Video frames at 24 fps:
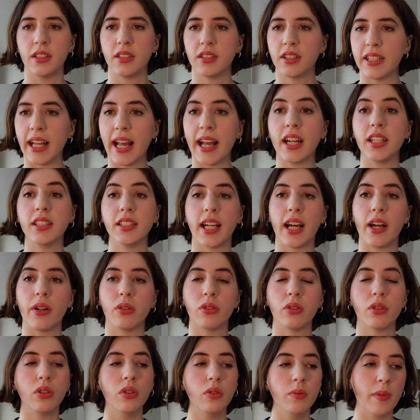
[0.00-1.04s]
stands
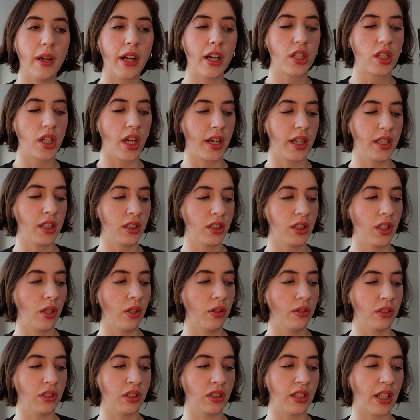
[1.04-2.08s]
out too much on its
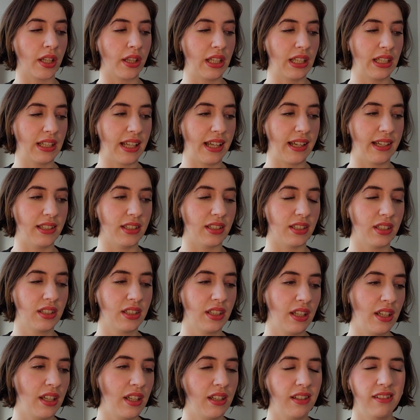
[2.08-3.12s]
own. There's nothing that is